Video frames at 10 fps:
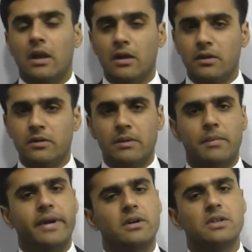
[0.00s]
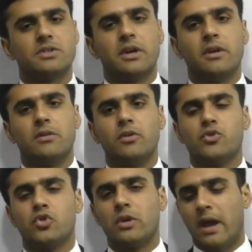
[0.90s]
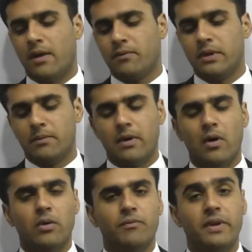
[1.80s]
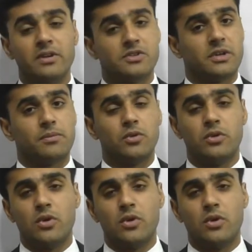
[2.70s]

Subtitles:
learn them by heart, and you should have them on fingertips.